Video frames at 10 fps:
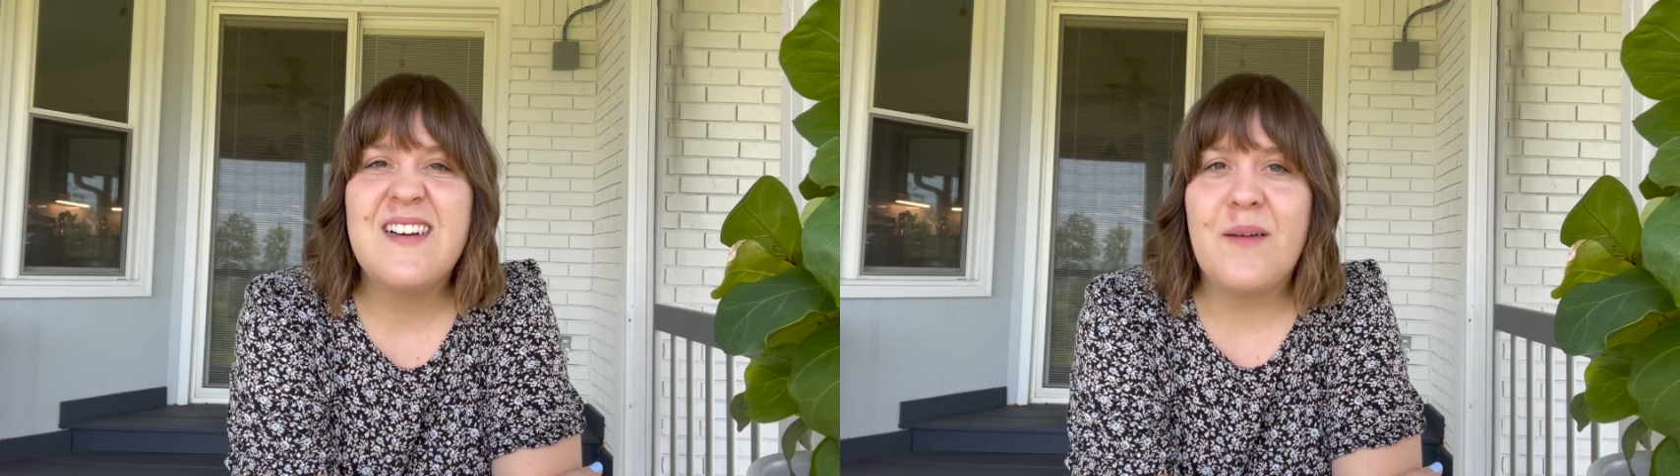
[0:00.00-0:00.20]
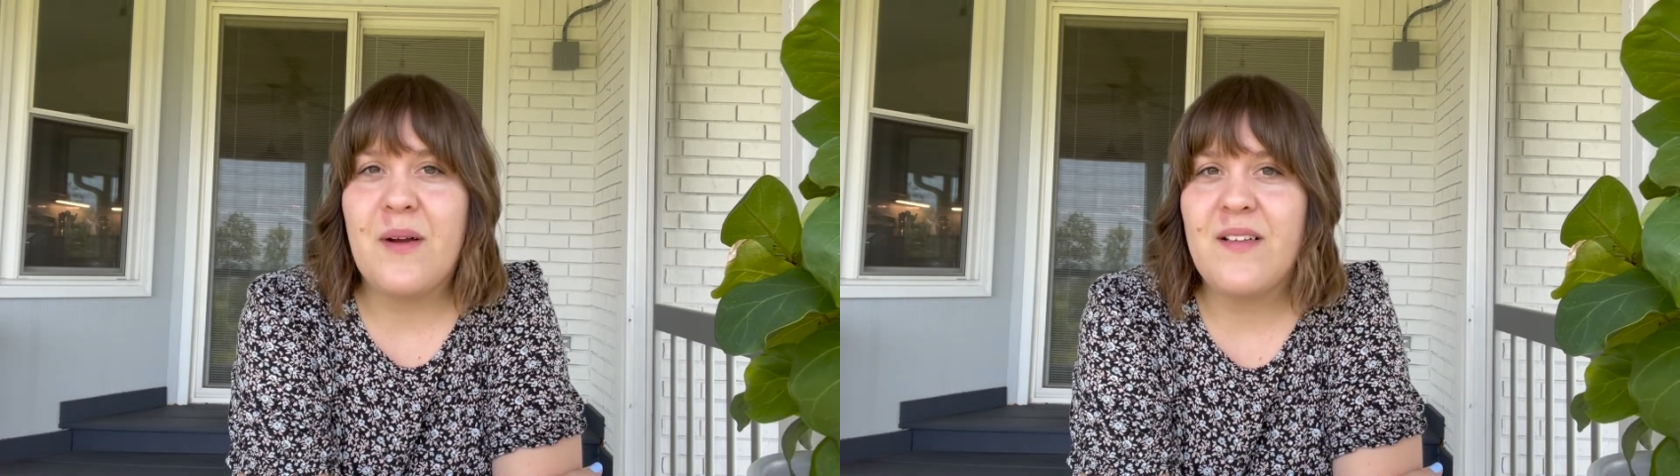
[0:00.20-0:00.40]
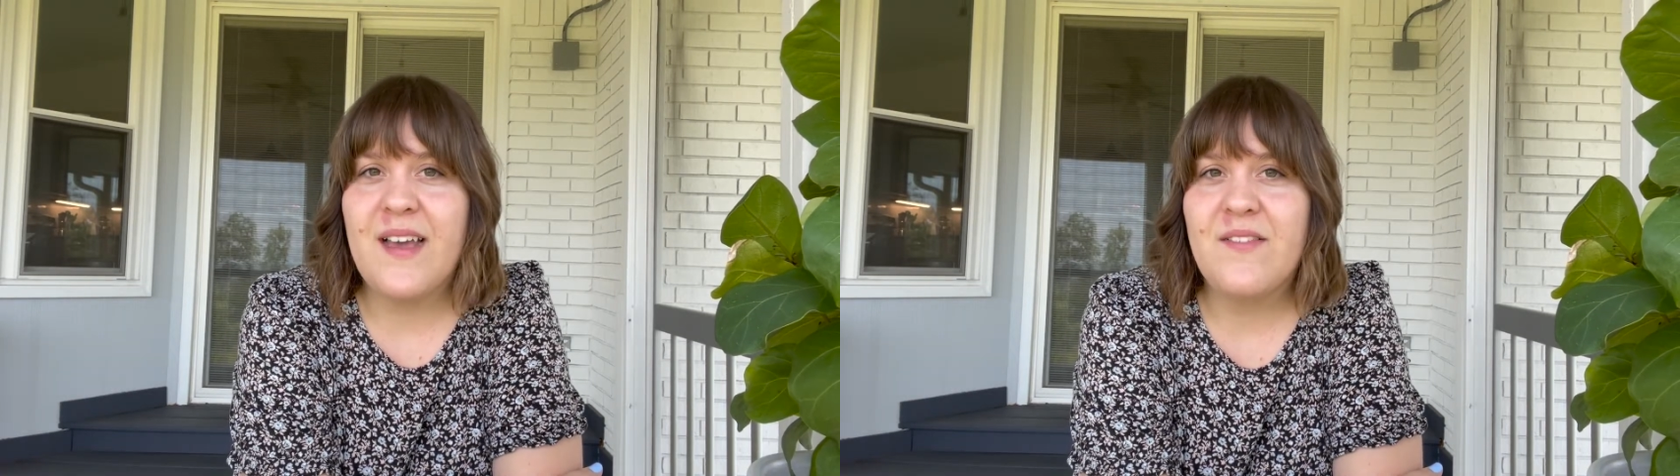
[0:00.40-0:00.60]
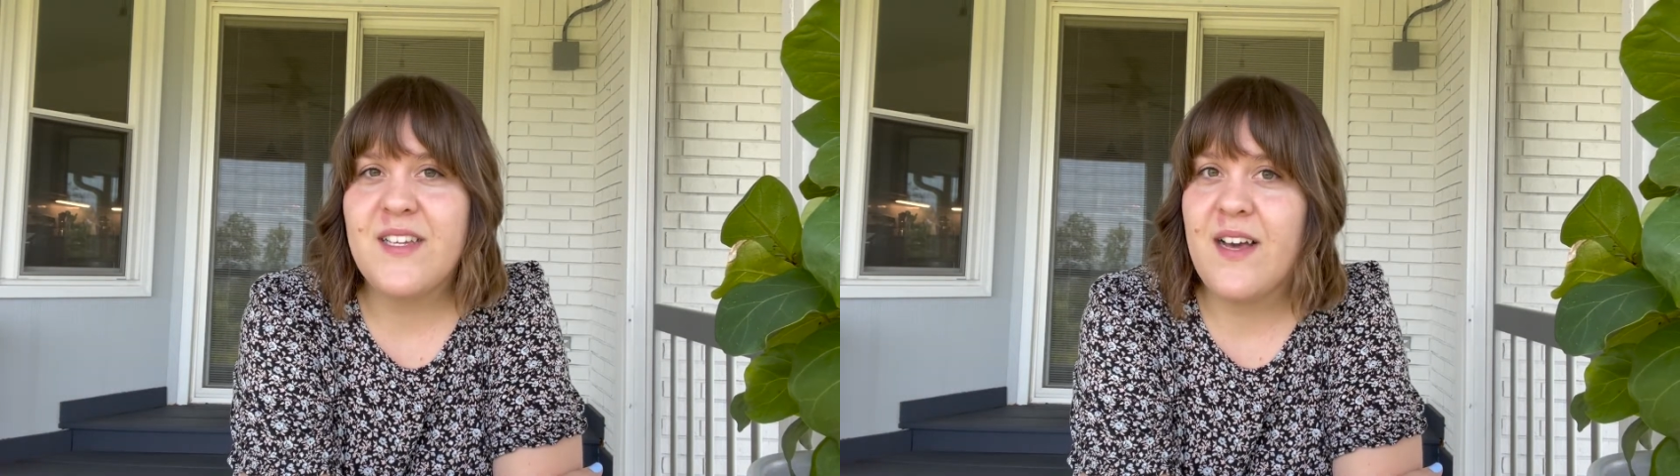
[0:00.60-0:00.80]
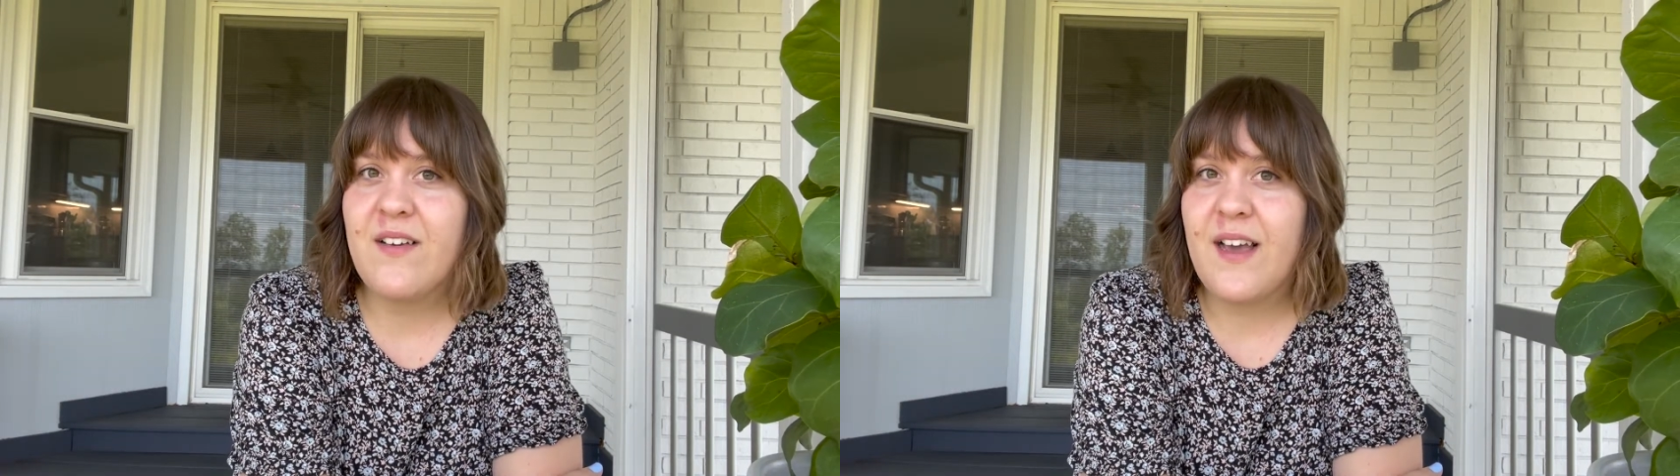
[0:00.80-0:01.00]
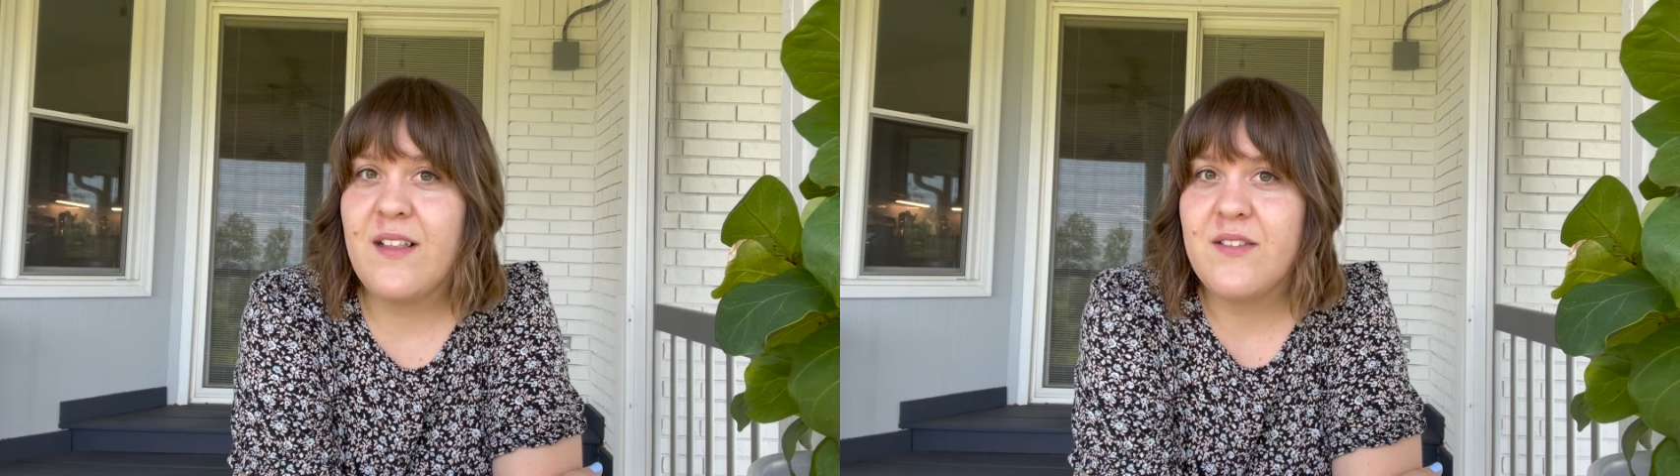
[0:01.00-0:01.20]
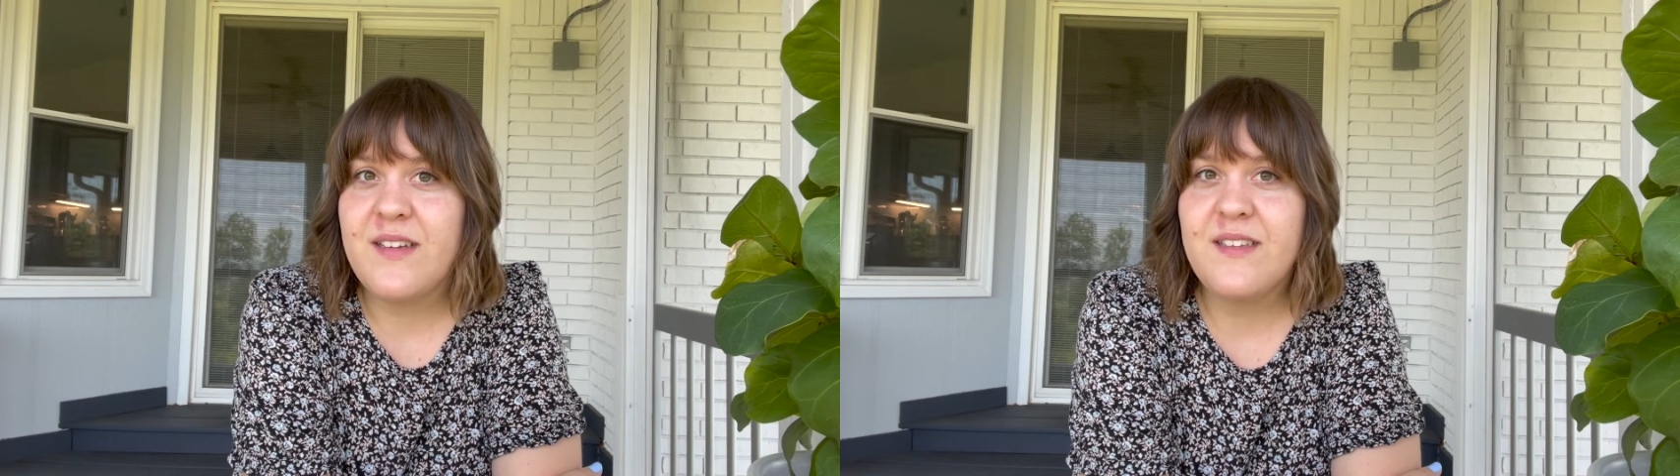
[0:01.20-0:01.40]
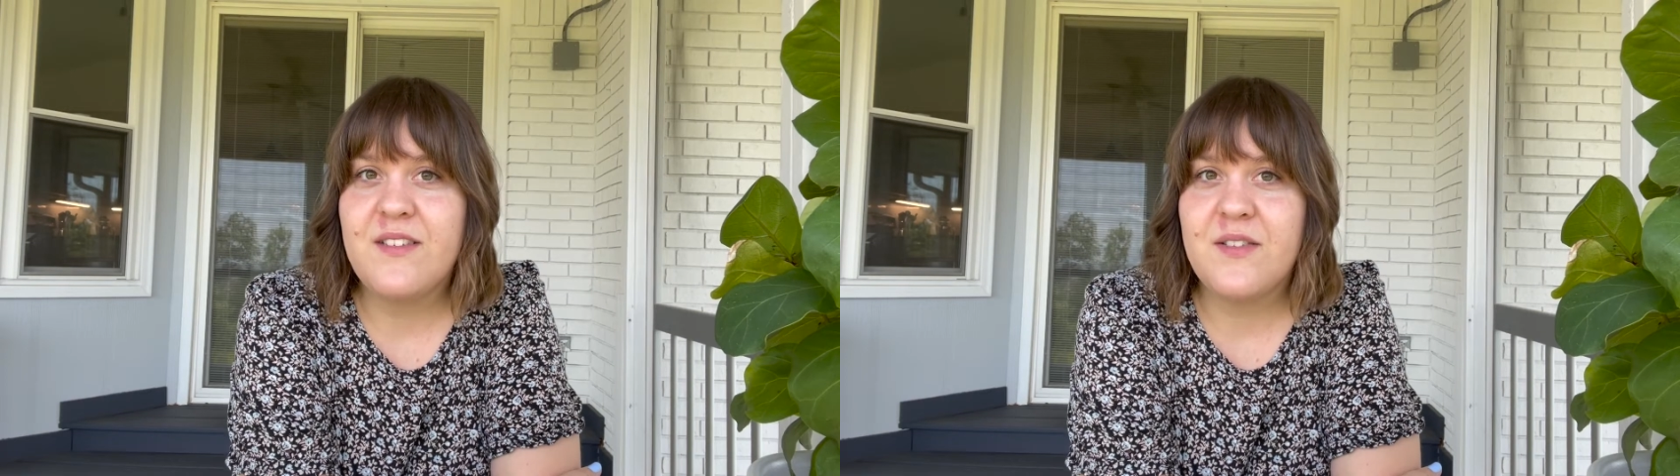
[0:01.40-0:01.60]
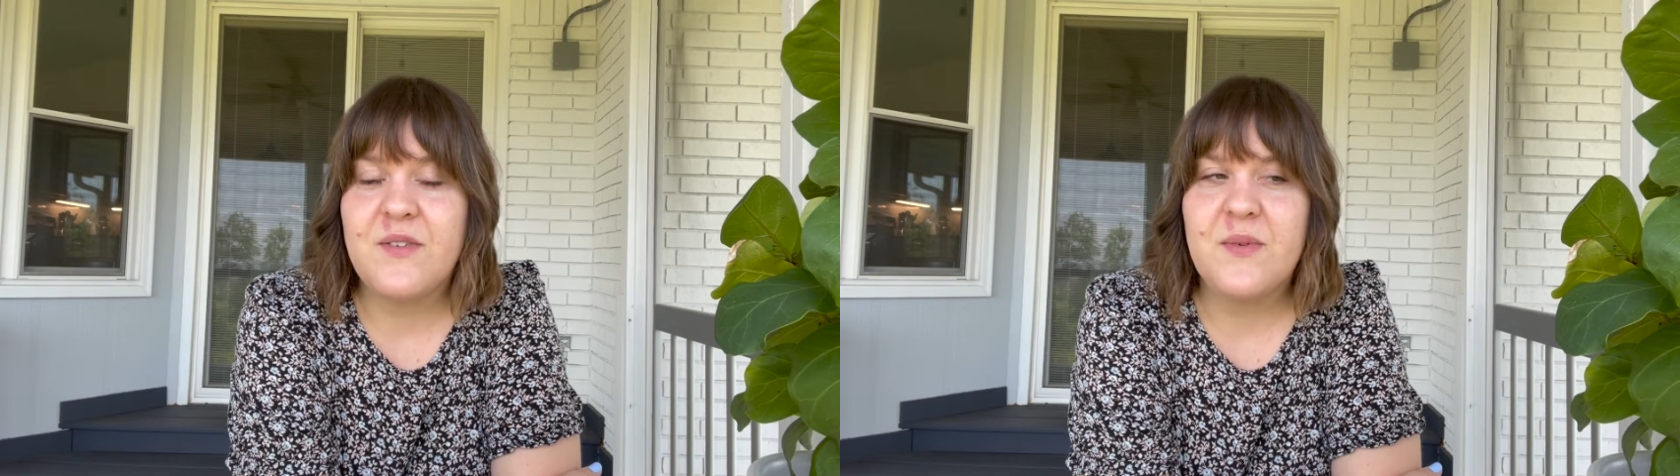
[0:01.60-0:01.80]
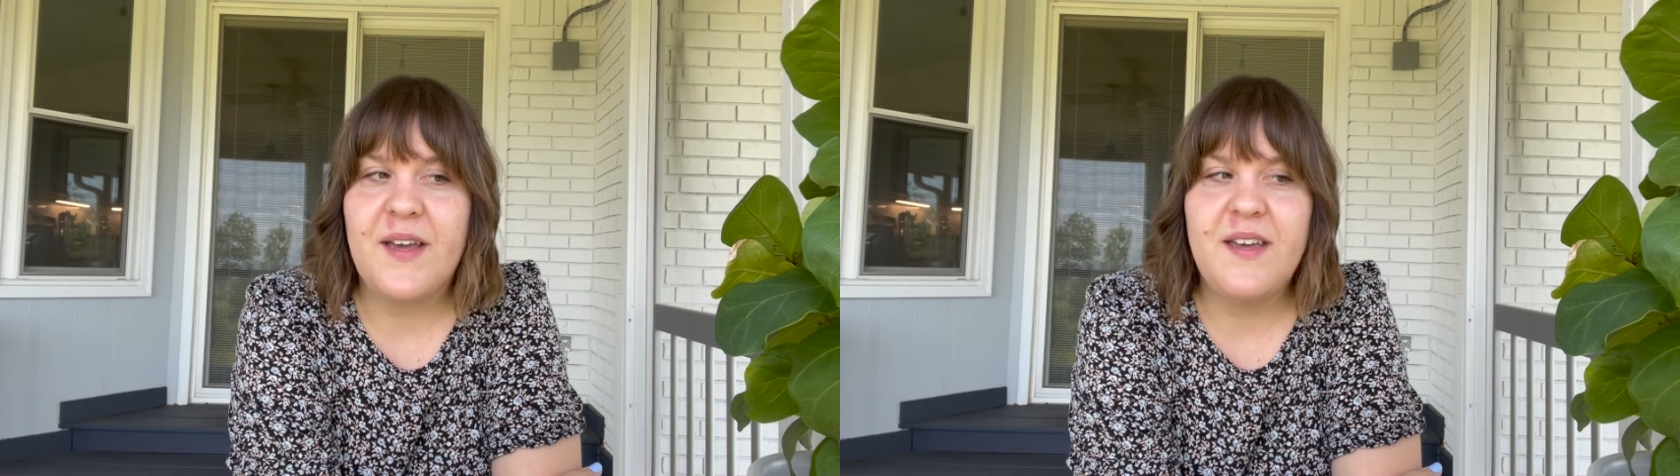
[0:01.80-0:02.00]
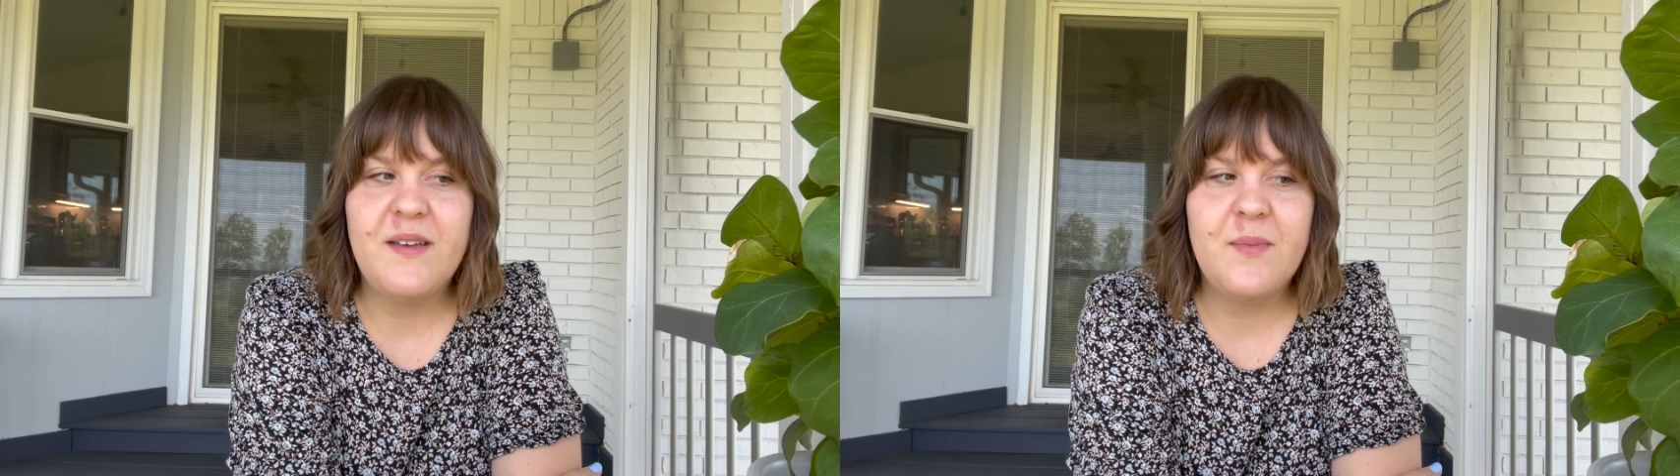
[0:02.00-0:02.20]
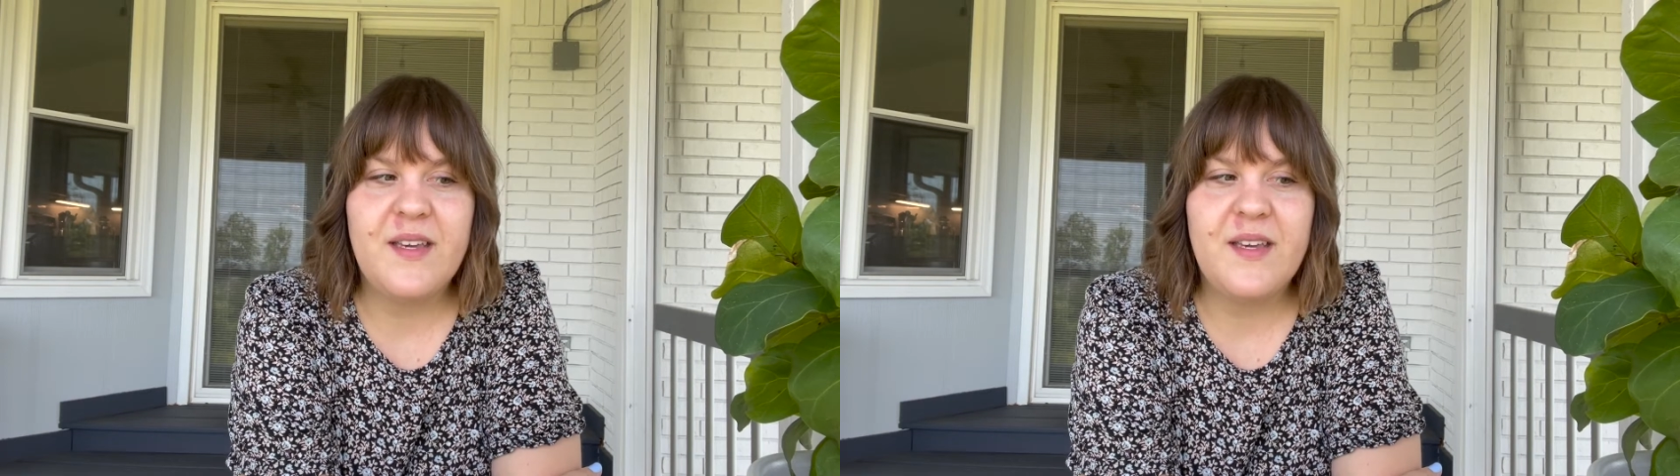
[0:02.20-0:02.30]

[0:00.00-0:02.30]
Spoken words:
I probably have to count calories to lose weight,